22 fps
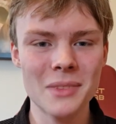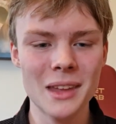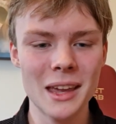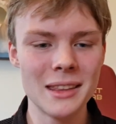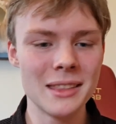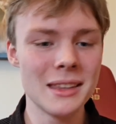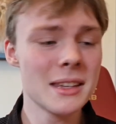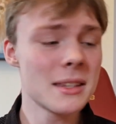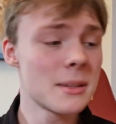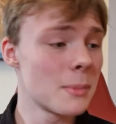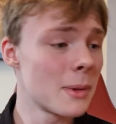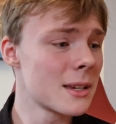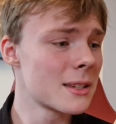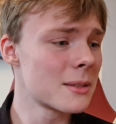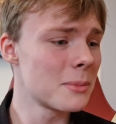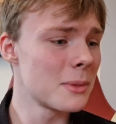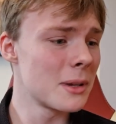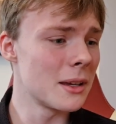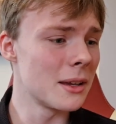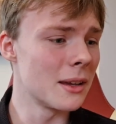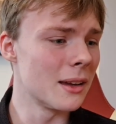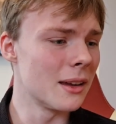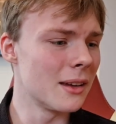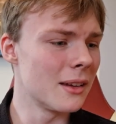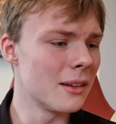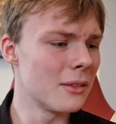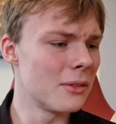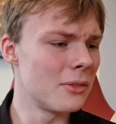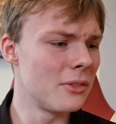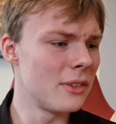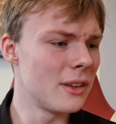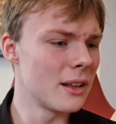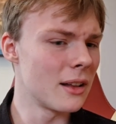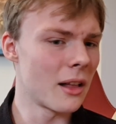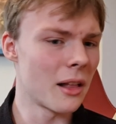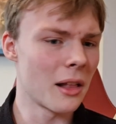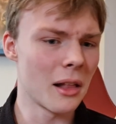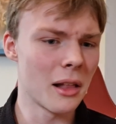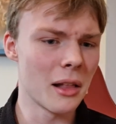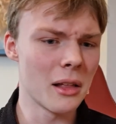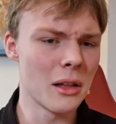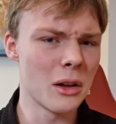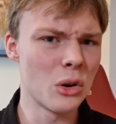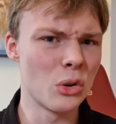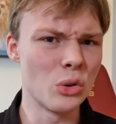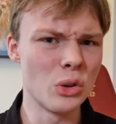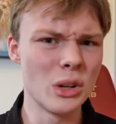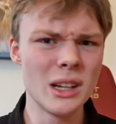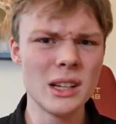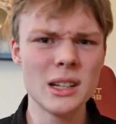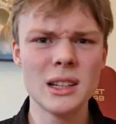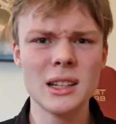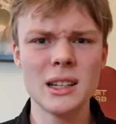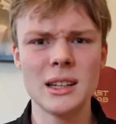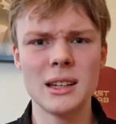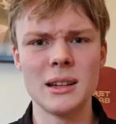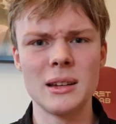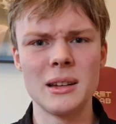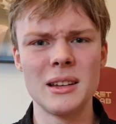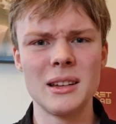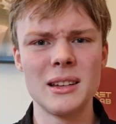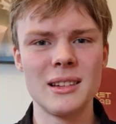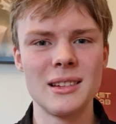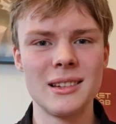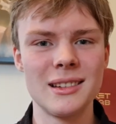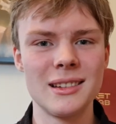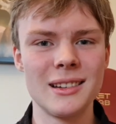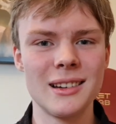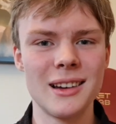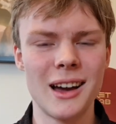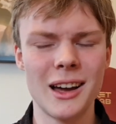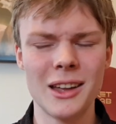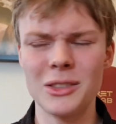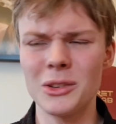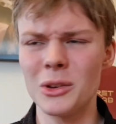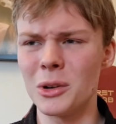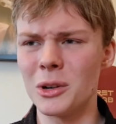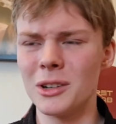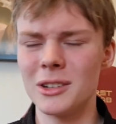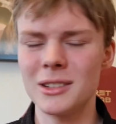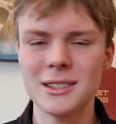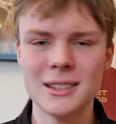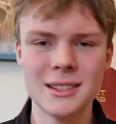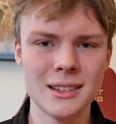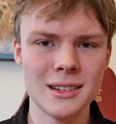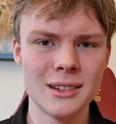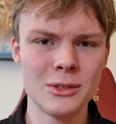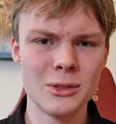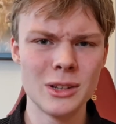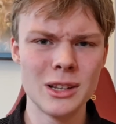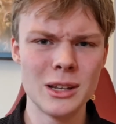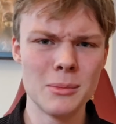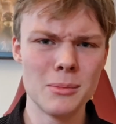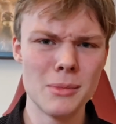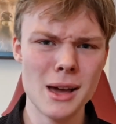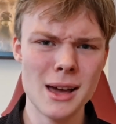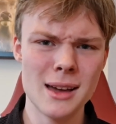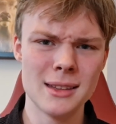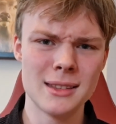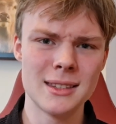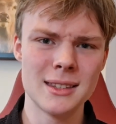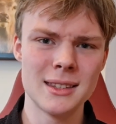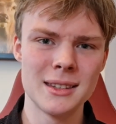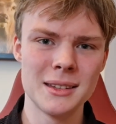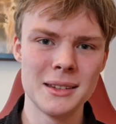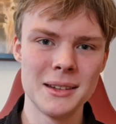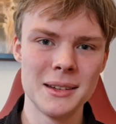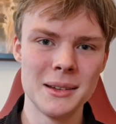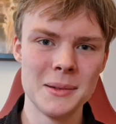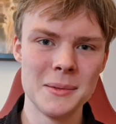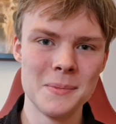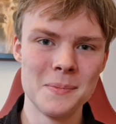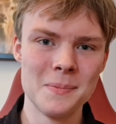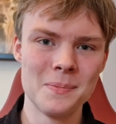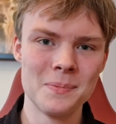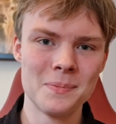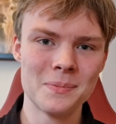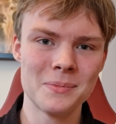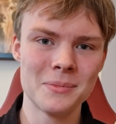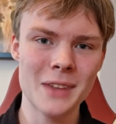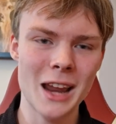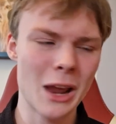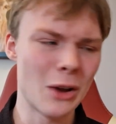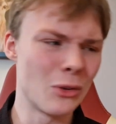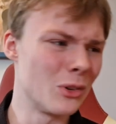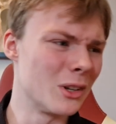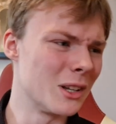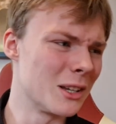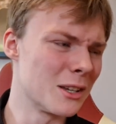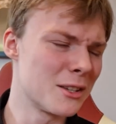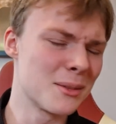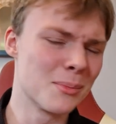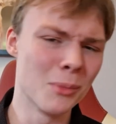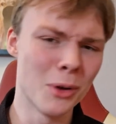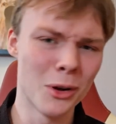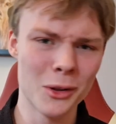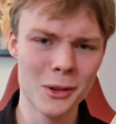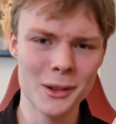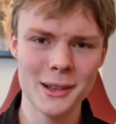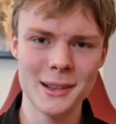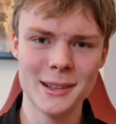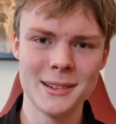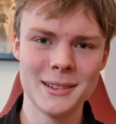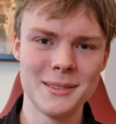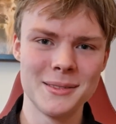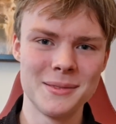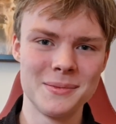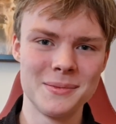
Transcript: And this makes me feel really unheard, really bad, really small.